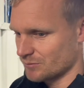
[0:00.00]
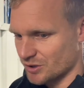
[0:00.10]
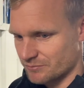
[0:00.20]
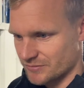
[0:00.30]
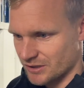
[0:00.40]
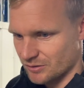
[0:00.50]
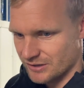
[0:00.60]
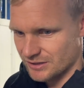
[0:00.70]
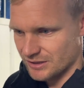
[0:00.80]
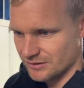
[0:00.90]
But I
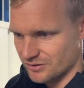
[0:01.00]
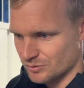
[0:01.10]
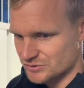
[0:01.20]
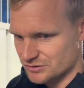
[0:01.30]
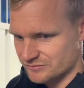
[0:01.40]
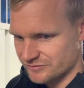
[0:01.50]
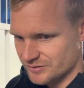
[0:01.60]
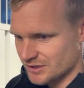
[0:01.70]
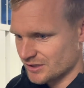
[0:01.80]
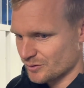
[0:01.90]
think in terms of
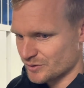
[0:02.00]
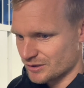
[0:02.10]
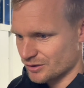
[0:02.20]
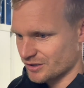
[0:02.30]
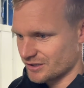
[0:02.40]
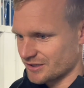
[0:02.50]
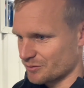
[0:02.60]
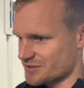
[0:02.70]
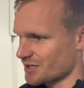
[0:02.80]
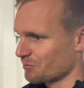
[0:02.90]
when you look at
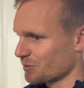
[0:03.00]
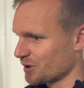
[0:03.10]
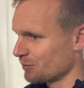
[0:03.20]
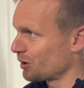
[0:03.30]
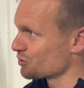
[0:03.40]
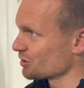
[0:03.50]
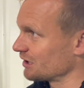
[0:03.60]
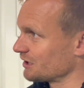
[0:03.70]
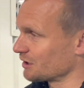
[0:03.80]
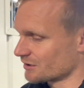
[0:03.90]
his temperament
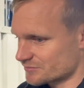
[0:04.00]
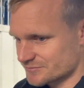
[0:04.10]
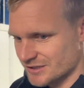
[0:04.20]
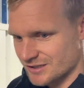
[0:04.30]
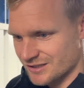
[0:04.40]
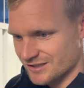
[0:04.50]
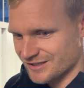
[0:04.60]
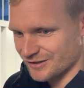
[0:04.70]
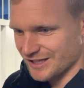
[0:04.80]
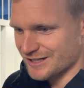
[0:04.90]
emotionally, and
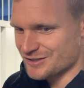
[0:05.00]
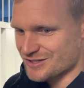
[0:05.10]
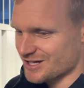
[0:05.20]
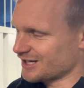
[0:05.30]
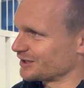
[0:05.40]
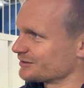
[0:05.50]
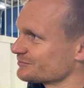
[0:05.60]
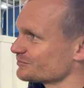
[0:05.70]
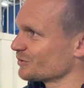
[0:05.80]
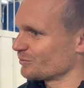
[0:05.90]
the age he's at, and
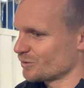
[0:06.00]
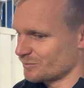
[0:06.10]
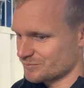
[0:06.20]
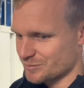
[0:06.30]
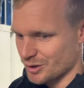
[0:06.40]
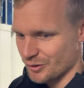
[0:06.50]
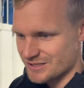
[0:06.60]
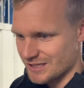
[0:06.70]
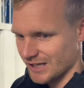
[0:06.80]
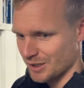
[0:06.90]
what
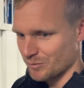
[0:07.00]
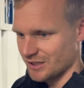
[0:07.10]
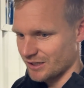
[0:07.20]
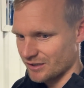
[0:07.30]
progress he can make,